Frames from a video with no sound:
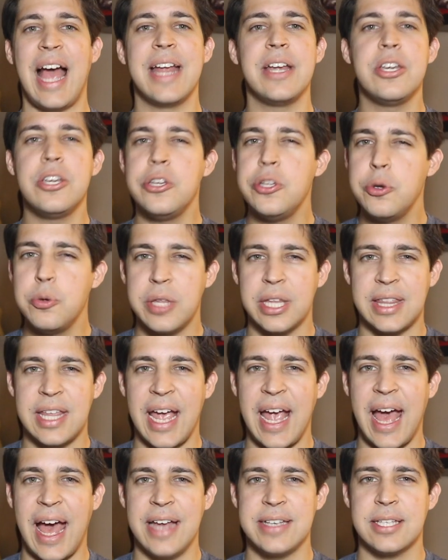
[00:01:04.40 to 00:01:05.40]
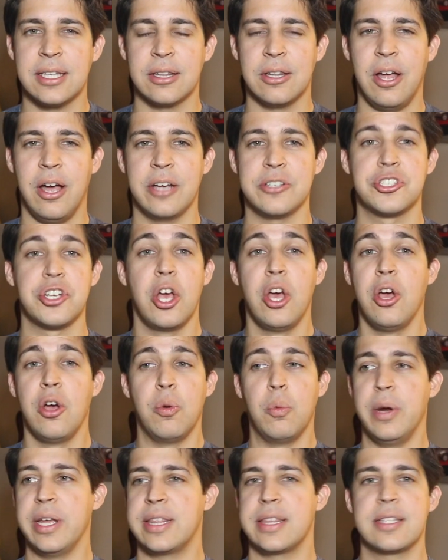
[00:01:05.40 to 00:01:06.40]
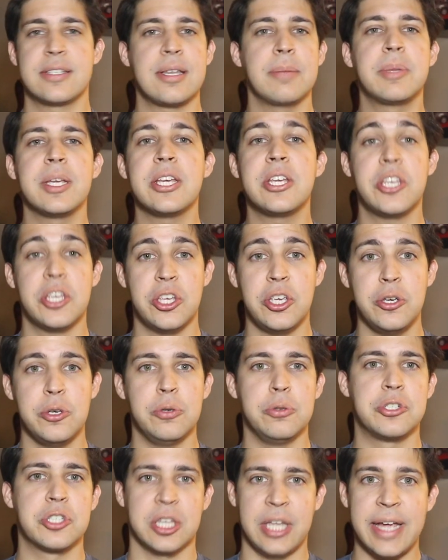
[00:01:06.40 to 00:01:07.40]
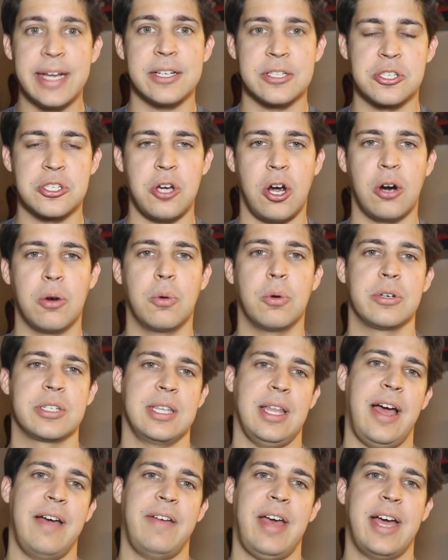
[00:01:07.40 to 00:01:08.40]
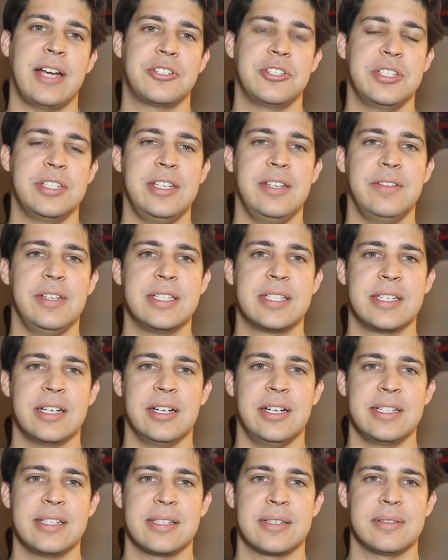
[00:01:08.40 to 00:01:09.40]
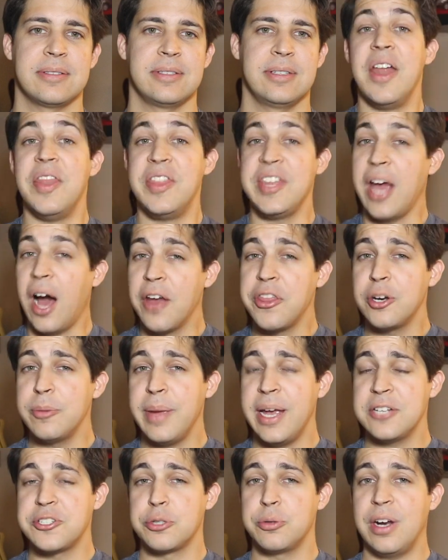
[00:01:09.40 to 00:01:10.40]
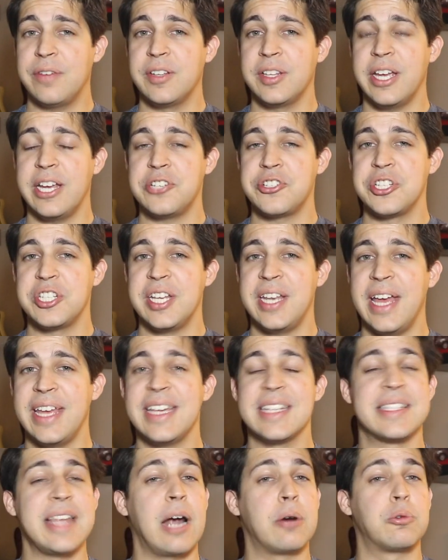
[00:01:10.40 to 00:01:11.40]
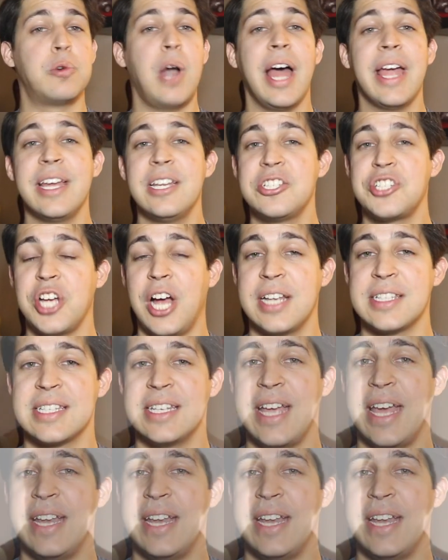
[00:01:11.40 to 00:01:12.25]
I knew that they had to launch with something huge like a Star Wars live-action TV series. The other major revelation today is that Rian Johnson